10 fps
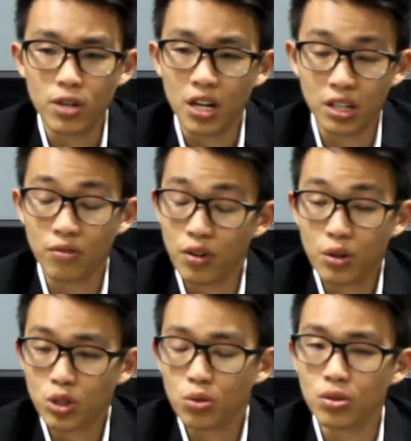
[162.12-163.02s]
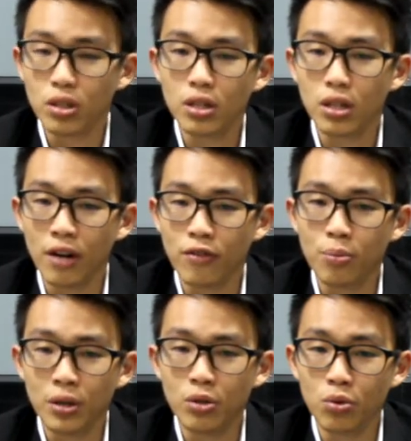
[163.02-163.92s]
And I think very soon
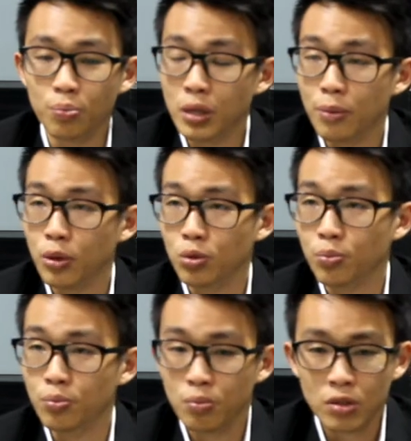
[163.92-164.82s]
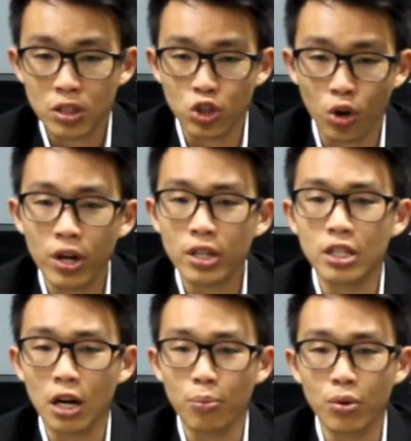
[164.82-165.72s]
everybody would be able to join
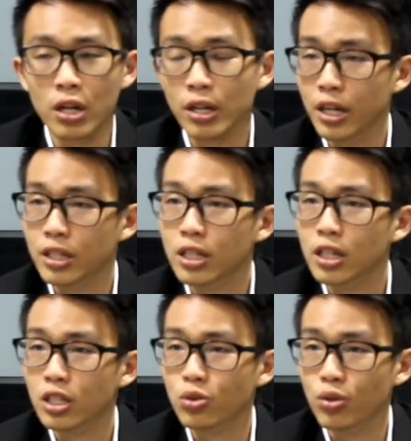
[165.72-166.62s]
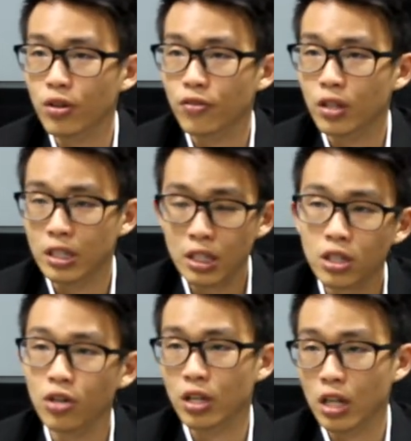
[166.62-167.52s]
their brilliant ideas with the
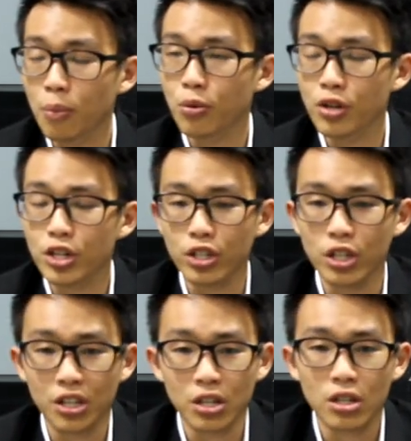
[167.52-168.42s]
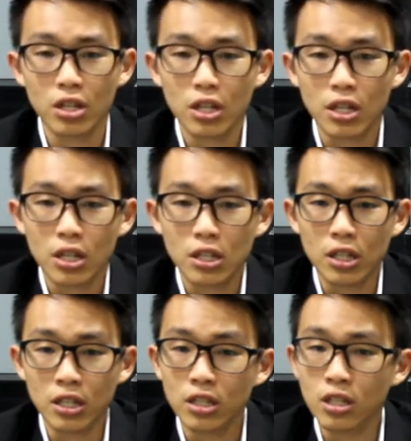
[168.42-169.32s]
detailed elaboration. I think
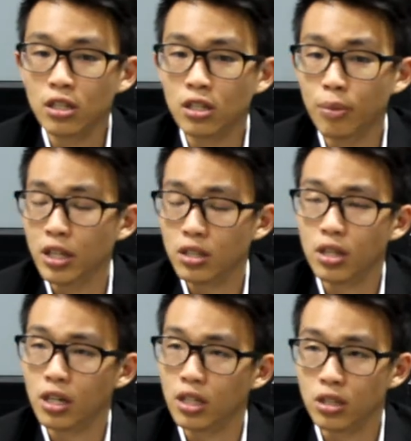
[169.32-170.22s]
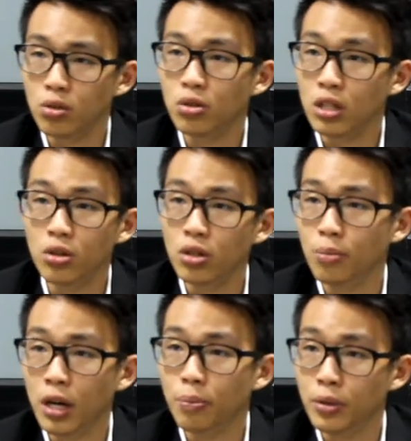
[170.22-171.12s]
Indian debate circuit is looking good in
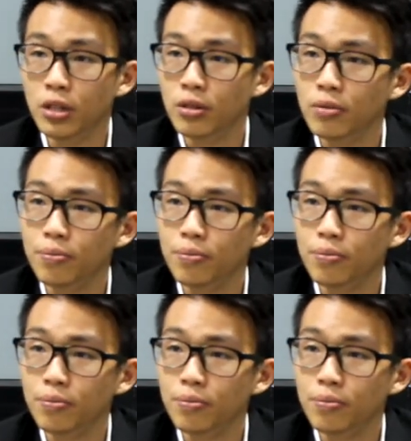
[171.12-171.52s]
my opinion.